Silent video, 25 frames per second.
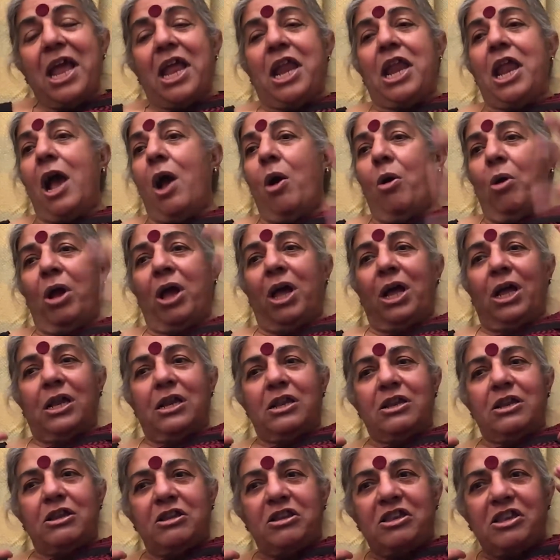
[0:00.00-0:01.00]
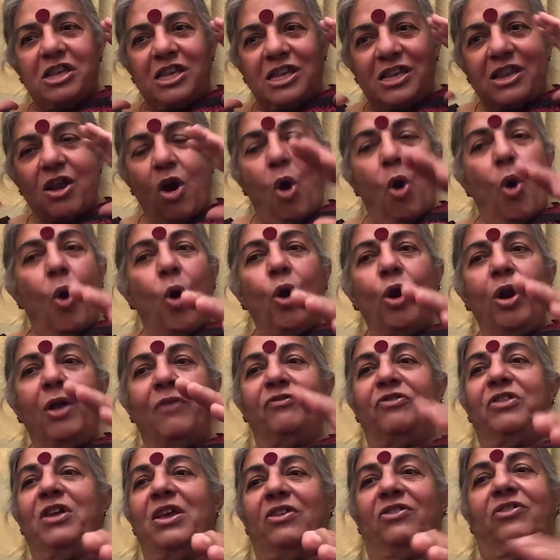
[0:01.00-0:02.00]
Now, all
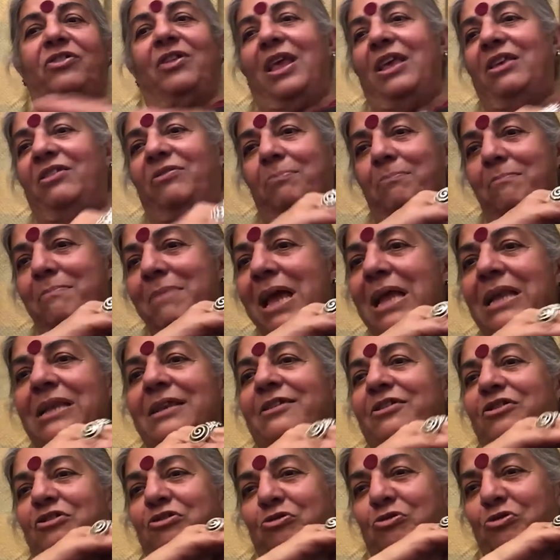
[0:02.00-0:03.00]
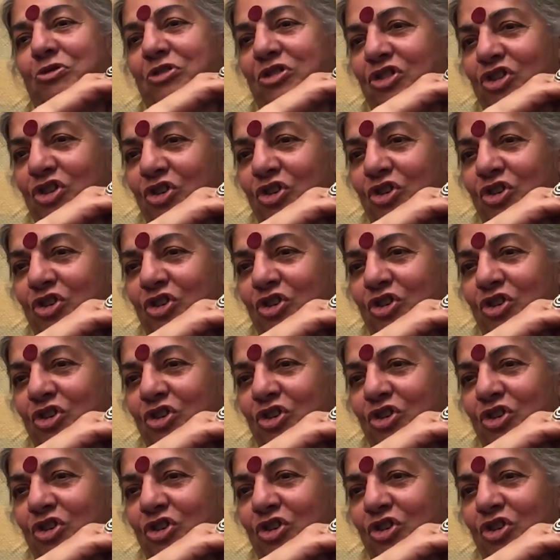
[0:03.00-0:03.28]
of this is meant to